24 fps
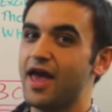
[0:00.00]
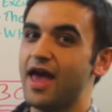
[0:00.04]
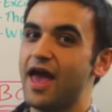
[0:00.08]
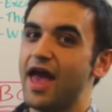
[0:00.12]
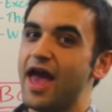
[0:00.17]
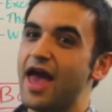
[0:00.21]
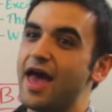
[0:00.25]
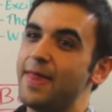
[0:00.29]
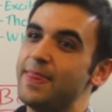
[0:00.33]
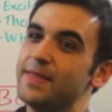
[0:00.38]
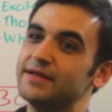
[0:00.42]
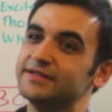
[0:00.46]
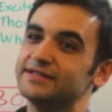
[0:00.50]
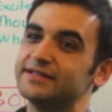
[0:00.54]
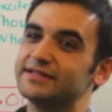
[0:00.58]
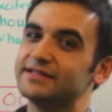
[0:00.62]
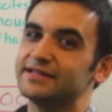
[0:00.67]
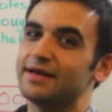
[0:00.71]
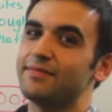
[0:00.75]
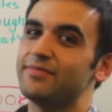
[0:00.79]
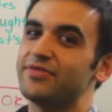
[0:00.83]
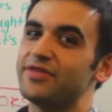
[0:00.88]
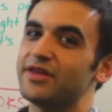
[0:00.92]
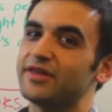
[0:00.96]
And this is
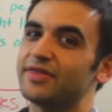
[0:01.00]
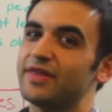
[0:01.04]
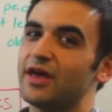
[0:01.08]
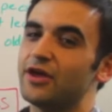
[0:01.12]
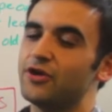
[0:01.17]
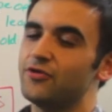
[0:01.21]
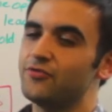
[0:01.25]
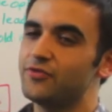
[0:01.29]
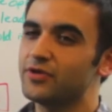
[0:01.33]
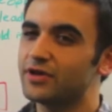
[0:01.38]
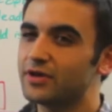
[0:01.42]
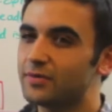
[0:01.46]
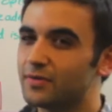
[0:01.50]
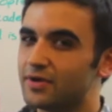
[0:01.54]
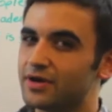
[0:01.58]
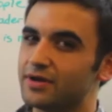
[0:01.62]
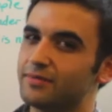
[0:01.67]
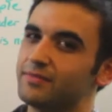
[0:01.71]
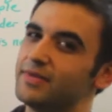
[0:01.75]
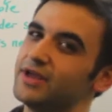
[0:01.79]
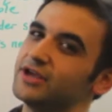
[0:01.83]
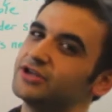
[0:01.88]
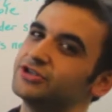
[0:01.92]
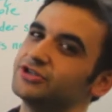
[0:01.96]
something that you really want to
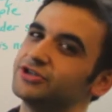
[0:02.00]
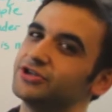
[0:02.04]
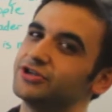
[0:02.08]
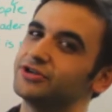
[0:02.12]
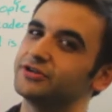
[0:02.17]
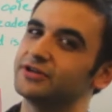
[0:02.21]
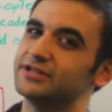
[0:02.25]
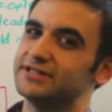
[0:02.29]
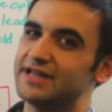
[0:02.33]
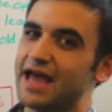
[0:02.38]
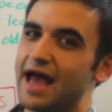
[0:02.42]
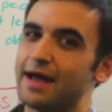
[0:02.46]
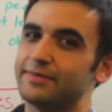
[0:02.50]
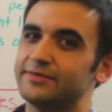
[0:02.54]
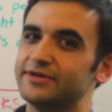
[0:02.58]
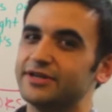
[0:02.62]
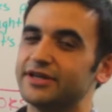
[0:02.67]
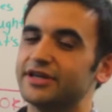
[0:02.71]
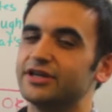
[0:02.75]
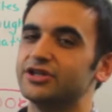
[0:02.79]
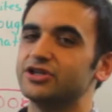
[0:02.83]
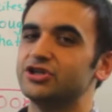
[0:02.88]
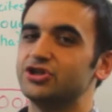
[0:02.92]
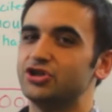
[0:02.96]
make sure you're adapting
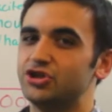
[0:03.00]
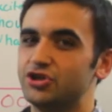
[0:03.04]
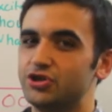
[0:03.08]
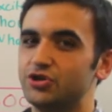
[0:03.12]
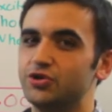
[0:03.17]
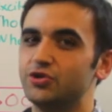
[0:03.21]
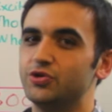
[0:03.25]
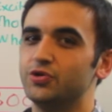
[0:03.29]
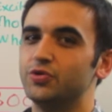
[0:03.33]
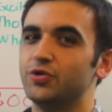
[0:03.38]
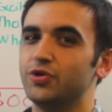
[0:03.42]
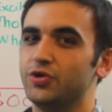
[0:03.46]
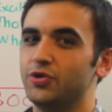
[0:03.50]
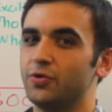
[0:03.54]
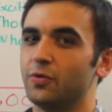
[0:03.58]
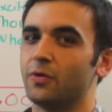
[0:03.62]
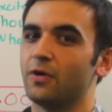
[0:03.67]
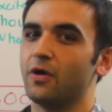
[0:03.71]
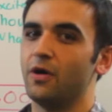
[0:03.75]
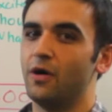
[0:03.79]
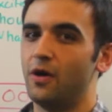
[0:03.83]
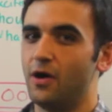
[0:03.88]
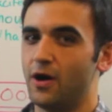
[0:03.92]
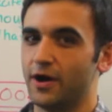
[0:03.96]
it to
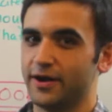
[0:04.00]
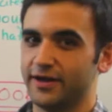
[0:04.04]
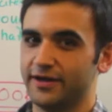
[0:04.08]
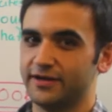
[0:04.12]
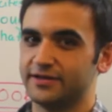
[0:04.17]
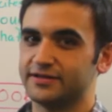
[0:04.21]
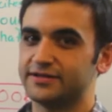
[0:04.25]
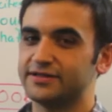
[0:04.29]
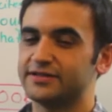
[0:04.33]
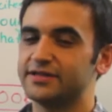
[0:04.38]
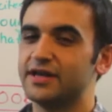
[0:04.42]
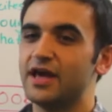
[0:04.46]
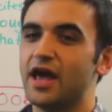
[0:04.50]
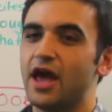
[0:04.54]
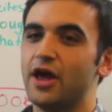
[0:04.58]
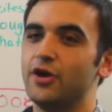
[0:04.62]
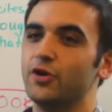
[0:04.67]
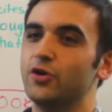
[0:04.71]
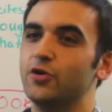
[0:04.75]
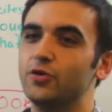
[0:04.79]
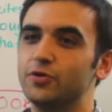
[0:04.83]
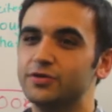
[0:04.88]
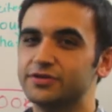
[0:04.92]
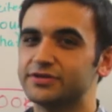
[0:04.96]
your audience and
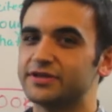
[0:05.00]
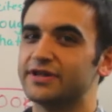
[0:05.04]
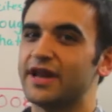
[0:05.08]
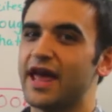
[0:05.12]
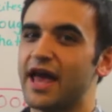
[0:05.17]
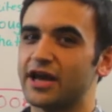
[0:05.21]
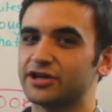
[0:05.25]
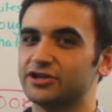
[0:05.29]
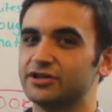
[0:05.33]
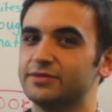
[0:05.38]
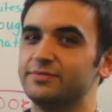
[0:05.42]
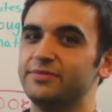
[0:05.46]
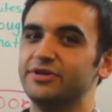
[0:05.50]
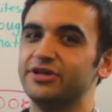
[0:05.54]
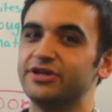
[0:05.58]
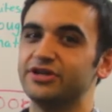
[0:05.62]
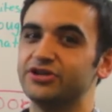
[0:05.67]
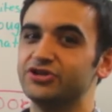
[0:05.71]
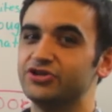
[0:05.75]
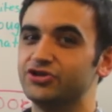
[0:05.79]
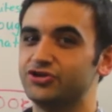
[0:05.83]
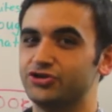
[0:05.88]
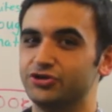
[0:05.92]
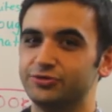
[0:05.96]
who's going to actually be
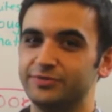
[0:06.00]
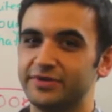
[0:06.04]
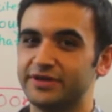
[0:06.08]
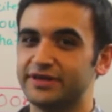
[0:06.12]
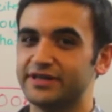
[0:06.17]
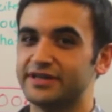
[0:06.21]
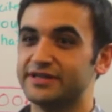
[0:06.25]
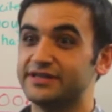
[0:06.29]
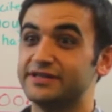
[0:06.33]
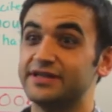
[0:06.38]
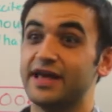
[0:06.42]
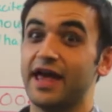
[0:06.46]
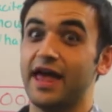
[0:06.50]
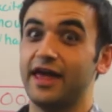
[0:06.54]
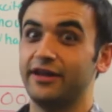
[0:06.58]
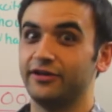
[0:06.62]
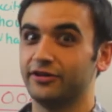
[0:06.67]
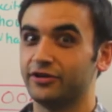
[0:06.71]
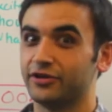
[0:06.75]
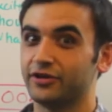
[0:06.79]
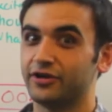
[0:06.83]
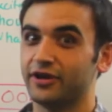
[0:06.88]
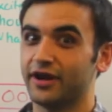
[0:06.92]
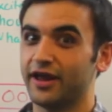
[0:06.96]
consuming this and
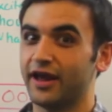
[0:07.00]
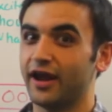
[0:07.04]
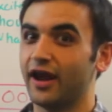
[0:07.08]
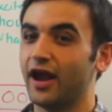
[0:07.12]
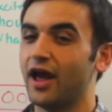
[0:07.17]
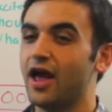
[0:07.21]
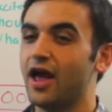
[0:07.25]
learning.